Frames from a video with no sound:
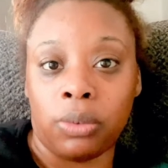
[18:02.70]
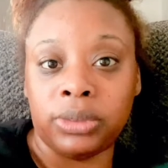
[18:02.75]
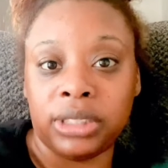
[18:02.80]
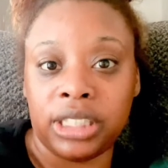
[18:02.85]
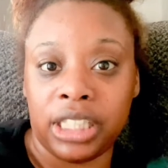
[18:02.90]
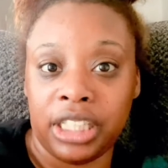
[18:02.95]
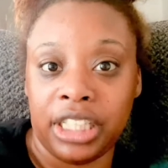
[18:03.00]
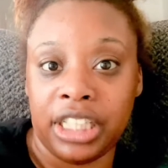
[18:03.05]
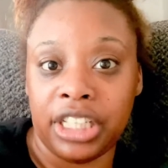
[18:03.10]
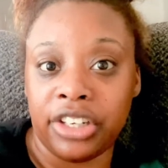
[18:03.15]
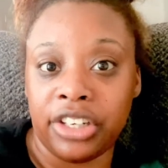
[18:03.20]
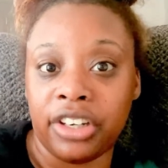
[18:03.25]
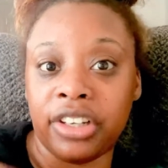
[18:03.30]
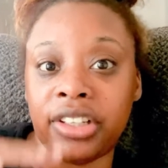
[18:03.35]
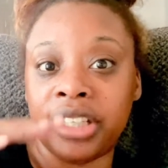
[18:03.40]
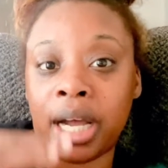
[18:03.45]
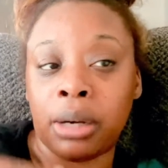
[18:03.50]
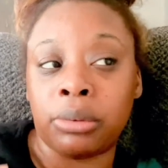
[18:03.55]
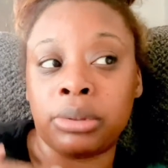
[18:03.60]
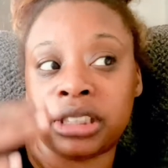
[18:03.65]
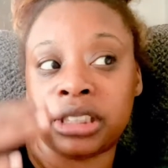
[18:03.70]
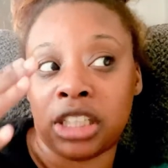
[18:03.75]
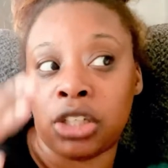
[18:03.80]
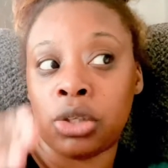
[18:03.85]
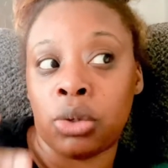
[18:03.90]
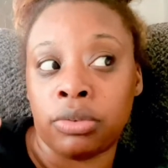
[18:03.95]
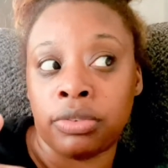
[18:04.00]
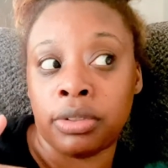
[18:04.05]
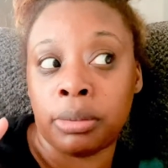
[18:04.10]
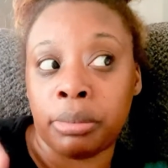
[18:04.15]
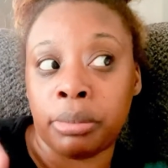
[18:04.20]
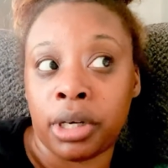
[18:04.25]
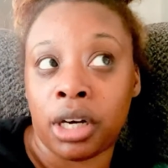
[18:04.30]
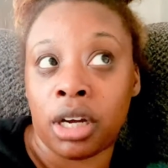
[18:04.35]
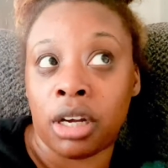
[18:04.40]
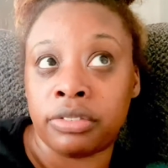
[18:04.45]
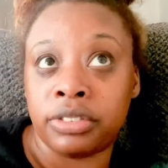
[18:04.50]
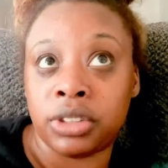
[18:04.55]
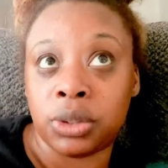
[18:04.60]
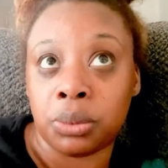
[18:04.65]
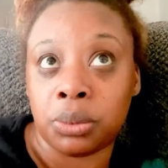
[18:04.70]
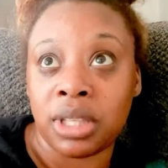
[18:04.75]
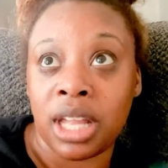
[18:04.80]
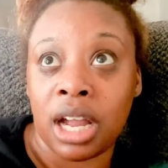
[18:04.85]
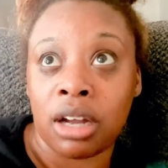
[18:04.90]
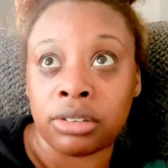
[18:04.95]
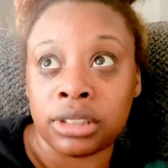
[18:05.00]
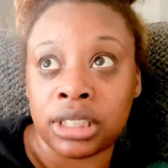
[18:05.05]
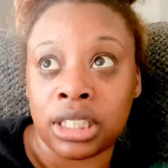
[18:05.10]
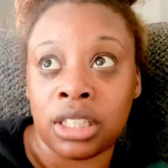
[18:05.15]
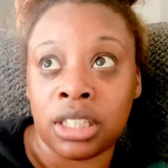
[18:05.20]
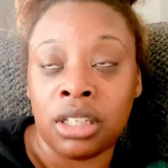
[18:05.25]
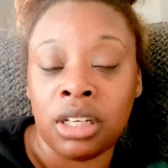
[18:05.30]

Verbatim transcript: here, that was in November of two thousand